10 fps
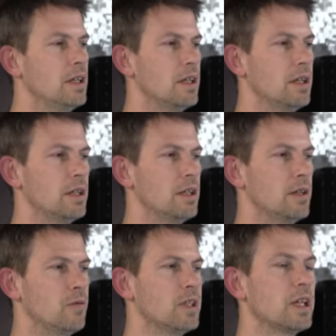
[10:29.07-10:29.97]

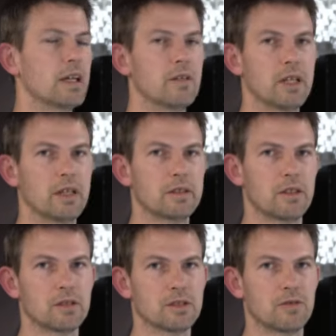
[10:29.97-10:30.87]
We have had
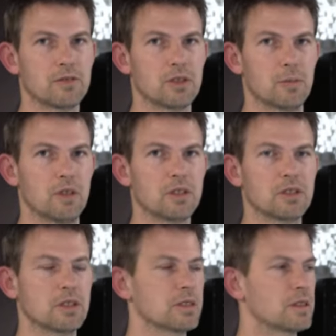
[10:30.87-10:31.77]
lots of
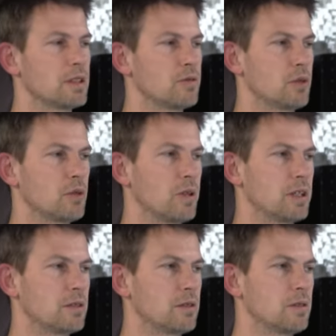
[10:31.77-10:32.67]
submissions that were
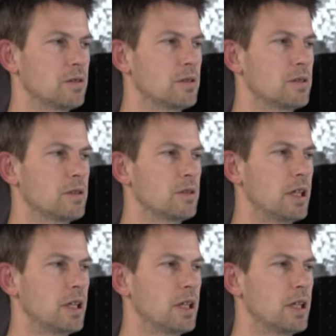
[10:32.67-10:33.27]
quite good,